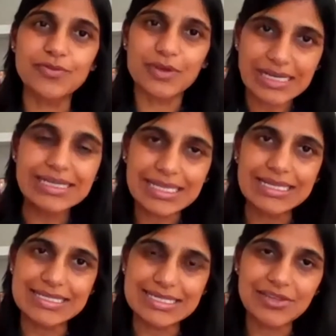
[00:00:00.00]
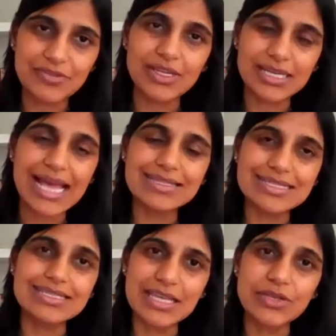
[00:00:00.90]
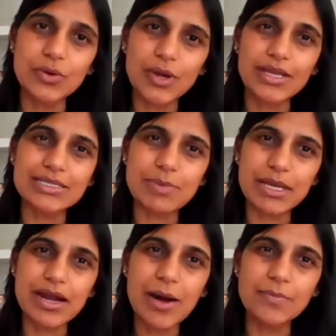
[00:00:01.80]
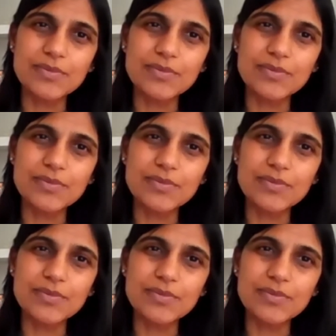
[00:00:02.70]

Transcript: clinically significant cancers that you're going to pick up.